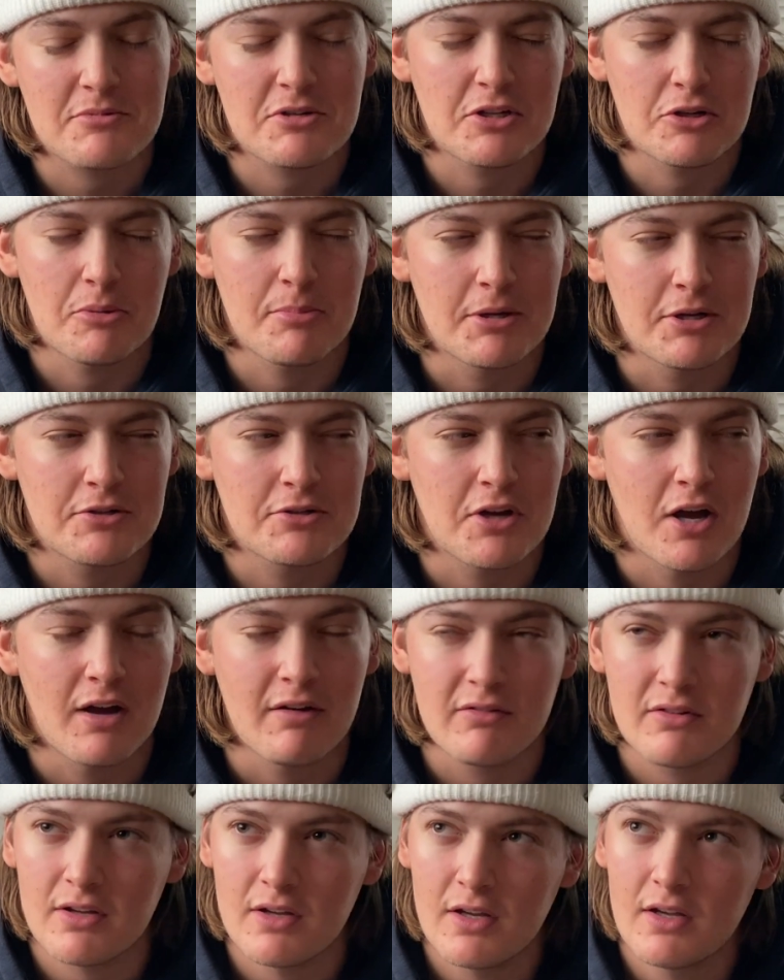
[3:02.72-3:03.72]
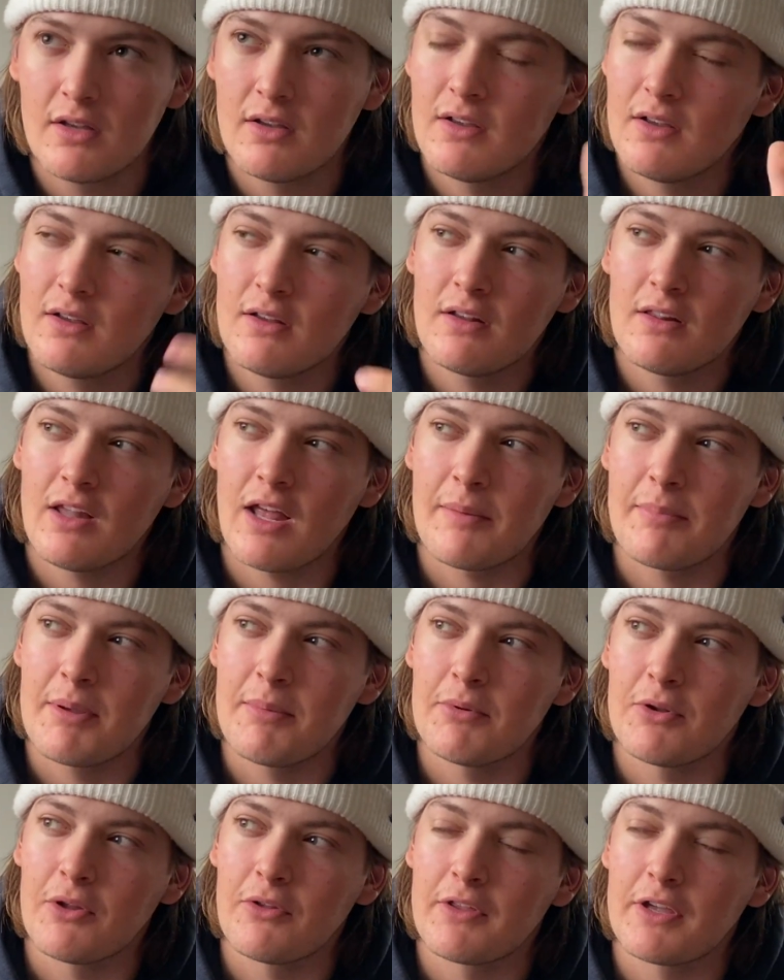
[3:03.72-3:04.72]
a little bit soft. A lot of
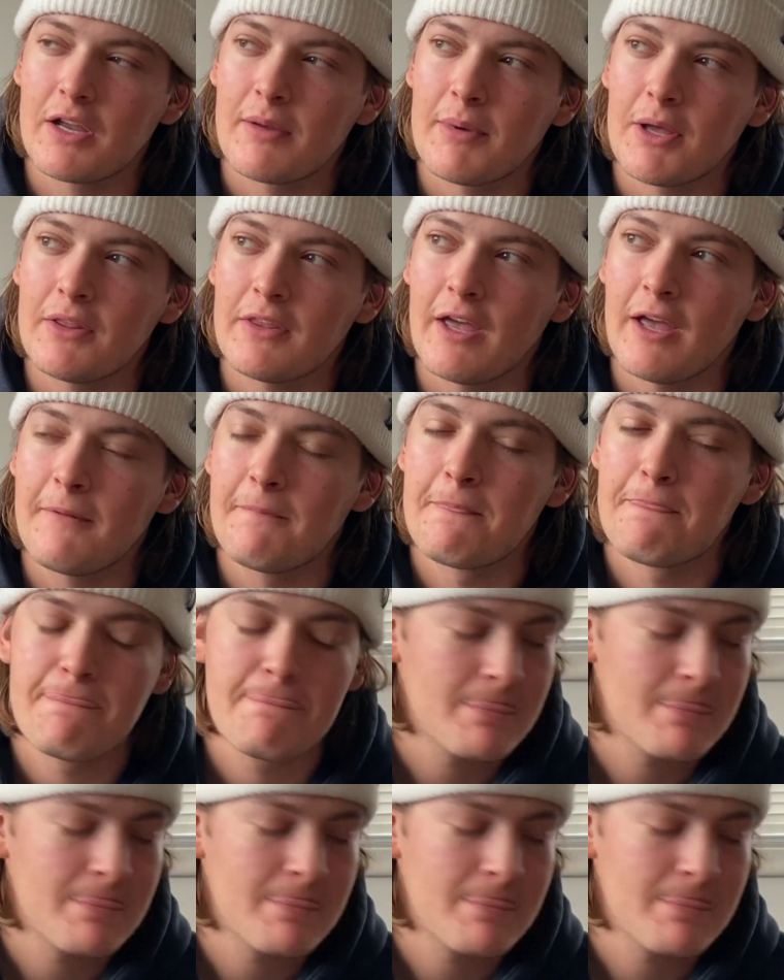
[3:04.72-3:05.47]
people don't think about that.